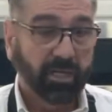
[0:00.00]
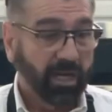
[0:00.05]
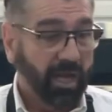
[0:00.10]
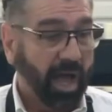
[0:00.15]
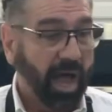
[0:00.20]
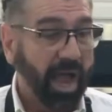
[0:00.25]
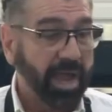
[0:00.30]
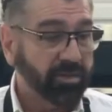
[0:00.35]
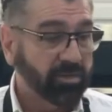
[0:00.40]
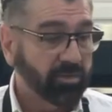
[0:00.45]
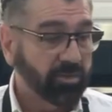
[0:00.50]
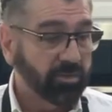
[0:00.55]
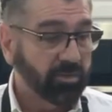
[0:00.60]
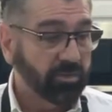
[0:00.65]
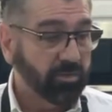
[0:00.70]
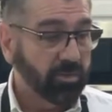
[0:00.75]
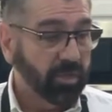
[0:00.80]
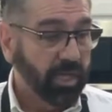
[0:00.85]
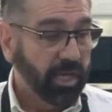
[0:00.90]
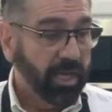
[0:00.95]
I
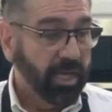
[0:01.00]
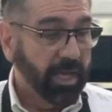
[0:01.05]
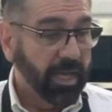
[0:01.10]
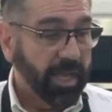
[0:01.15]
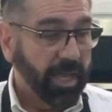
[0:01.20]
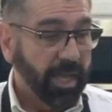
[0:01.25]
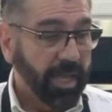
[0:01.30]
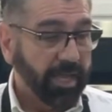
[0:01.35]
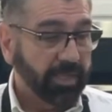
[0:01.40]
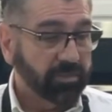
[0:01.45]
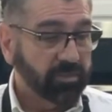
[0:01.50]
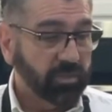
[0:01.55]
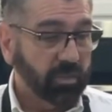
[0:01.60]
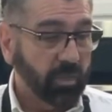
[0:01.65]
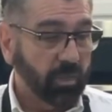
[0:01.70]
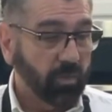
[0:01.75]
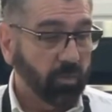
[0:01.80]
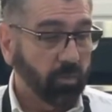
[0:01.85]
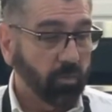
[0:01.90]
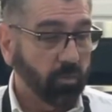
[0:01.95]
do. And
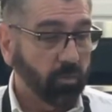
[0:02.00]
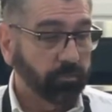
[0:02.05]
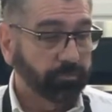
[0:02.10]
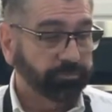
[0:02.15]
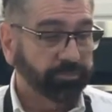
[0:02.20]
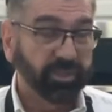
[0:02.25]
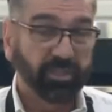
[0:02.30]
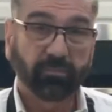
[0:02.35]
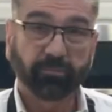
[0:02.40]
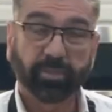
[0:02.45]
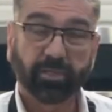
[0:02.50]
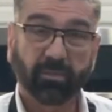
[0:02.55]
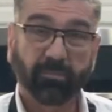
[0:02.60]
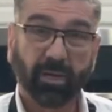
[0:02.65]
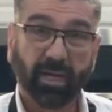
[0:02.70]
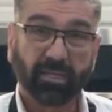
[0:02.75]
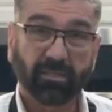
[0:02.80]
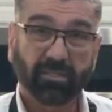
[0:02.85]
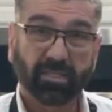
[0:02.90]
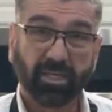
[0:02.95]
so you can put
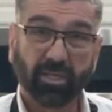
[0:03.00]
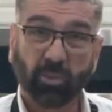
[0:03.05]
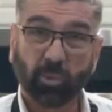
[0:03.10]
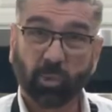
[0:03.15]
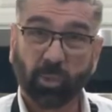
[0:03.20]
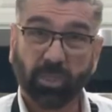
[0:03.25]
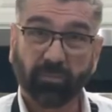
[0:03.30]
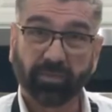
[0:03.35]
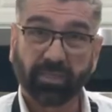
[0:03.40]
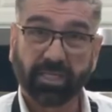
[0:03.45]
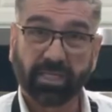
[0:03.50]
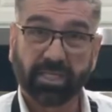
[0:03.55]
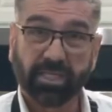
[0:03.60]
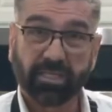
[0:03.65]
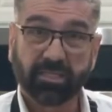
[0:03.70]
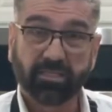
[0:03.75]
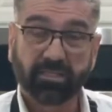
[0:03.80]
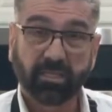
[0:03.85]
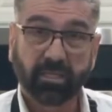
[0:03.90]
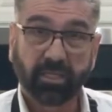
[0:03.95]
about 10 or 12 of
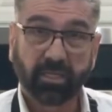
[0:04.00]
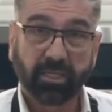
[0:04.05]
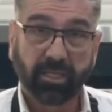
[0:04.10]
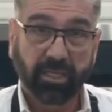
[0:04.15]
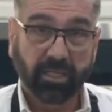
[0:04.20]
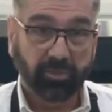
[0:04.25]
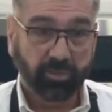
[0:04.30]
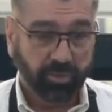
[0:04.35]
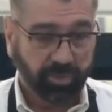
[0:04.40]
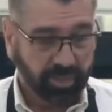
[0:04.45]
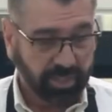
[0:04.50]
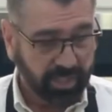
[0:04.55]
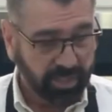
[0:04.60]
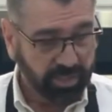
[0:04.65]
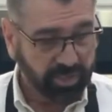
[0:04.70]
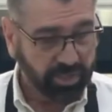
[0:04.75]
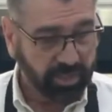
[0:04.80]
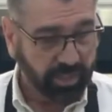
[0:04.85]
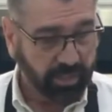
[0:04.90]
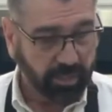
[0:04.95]
these in your
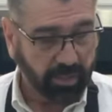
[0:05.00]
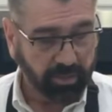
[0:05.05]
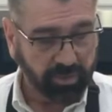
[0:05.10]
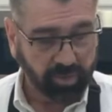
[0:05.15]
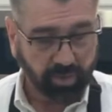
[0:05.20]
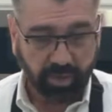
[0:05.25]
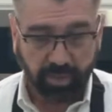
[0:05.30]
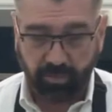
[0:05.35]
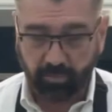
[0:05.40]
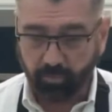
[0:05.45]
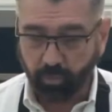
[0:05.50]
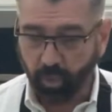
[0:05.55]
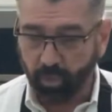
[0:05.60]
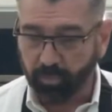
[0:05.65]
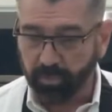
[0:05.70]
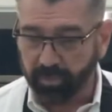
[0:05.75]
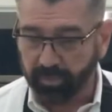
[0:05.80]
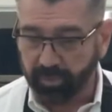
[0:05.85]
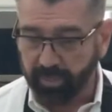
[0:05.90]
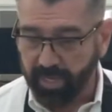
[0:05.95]
dish, and I'll show you where
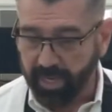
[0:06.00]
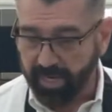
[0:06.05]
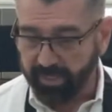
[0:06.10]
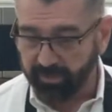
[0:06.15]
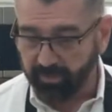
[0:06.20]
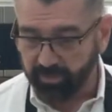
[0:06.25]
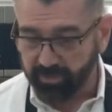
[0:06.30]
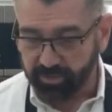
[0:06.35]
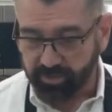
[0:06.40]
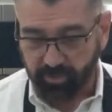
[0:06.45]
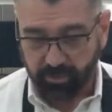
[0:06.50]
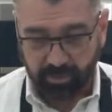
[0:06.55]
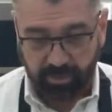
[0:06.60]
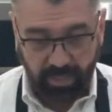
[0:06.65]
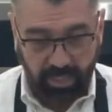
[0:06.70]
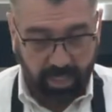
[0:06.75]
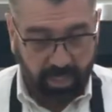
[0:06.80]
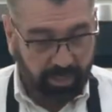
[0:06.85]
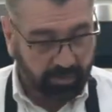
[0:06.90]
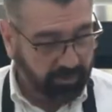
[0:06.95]
we're going to add those to it.
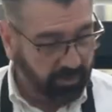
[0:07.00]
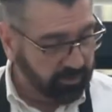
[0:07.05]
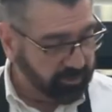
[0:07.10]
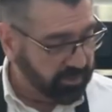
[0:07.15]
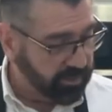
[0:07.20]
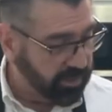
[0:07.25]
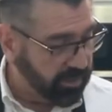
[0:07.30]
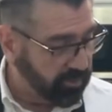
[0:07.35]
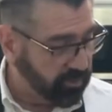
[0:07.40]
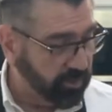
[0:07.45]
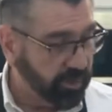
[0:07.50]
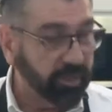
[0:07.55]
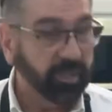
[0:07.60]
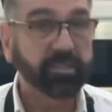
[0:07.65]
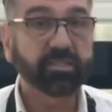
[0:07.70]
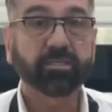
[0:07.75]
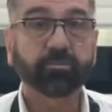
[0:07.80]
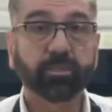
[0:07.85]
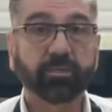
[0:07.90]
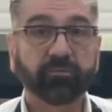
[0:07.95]
Those are the
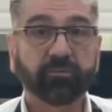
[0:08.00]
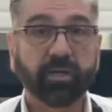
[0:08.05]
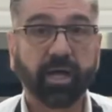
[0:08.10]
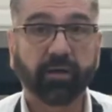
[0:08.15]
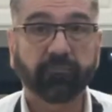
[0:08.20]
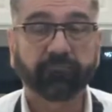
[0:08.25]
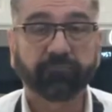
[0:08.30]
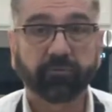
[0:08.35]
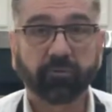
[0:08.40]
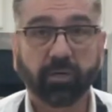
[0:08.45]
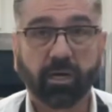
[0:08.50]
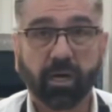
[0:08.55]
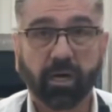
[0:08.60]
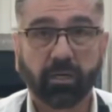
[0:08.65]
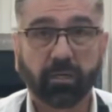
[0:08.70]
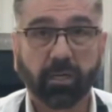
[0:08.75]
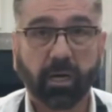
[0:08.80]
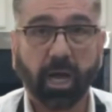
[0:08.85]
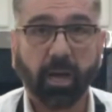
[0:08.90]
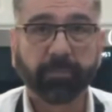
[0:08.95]
ingredients that we've got for
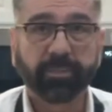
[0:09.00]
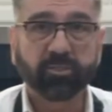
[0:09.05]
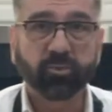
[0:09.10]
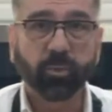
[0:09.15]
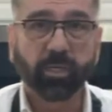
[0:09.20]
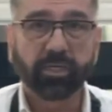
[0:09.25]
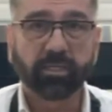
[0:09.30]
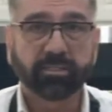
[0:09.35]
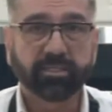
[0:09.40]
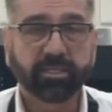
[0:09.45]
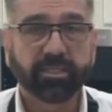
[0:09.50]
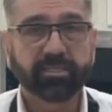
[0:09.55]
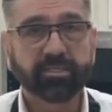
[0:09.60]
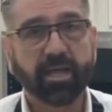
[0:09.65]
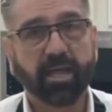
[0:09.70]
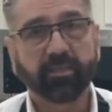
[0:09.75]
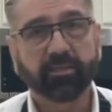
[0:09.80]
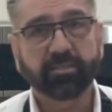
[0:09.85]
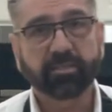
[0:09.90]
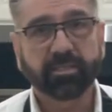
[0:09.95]
our habichuelas
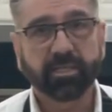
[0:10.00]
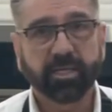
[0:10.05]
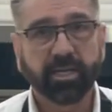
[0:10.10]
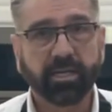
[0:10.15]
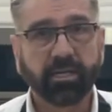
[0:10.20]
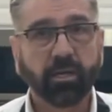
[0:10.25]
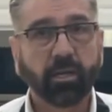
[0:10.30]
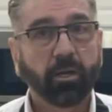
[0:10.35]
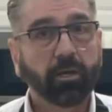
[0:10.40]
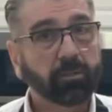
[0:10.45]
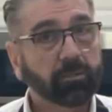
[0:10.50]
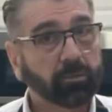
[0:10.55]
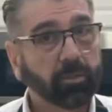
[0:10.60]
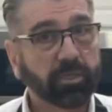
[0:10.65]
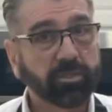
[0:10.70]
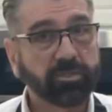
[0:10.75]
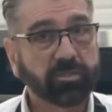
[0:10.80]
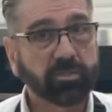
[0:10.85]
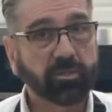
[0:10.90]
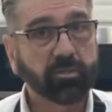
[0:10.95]
guisadas today, or our
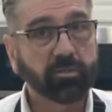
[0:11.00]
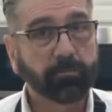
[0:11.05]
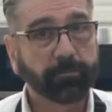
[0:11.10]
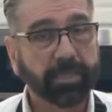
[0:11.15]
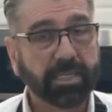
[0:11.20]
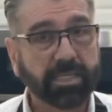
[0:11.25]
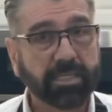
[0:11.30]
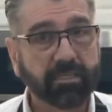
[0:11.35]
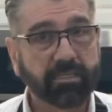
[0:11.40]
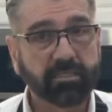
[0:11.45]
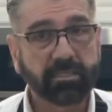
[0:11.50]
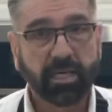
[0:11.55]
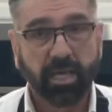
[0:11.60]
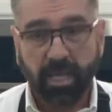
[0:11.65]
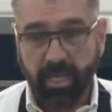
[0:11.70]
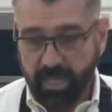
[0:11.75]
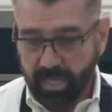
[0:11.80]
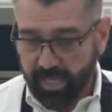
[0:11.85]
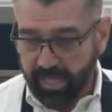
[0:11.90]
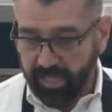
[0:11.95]
stewed beans.
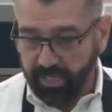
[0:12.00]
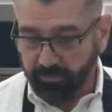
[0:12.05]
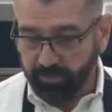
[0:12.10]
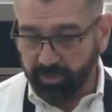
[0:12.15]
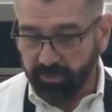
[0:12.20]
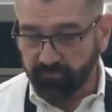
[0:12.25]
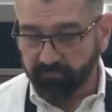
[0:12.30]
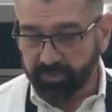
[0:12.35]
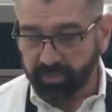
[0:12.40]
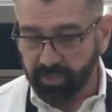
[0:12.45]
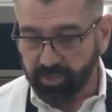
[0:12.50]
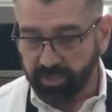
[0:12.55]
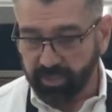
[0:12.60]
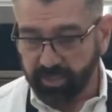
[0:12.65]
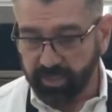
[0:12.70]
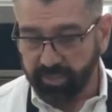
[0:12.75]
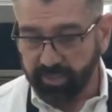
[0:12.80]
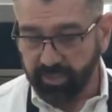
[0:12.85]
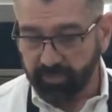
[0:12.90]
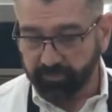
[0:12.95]
And I'm going to finish
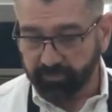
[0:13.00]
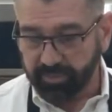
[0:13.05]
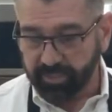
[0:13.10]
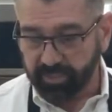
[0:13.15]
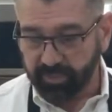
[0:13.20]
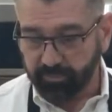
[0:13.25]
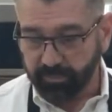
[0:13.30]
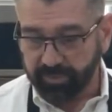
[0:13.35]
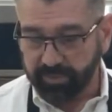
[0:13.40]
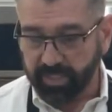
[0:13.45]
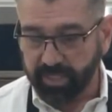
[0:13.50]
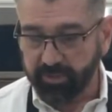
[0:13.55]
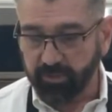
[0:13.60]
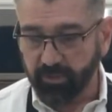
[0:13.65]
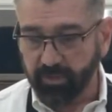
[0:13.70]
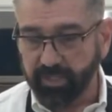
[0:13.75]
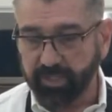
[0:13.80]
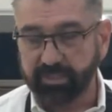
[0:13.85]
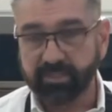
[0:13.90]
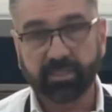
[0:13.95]
cutting up this potato.
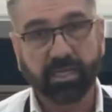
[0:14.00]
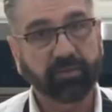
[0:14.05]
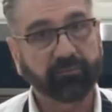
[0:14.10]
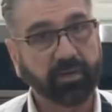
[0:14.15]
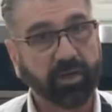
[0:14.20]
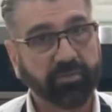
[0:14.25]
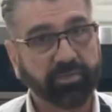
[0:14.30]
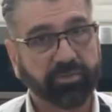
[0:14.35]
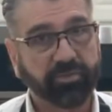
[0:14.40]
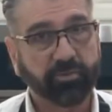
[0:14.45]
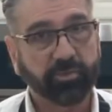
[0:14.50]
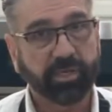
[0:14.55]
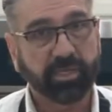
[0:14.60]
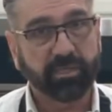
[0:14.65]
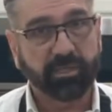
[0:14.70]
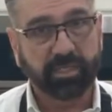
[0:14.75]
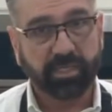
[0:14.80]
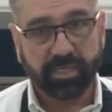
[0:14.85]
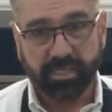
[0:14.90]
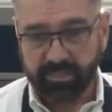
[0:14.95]
Like I said, I've got 3
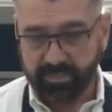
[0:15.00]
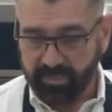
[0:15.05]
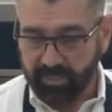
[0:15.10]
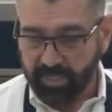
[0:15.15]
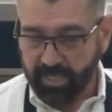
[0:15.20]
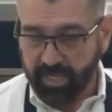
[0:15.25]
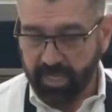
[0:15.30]
of these.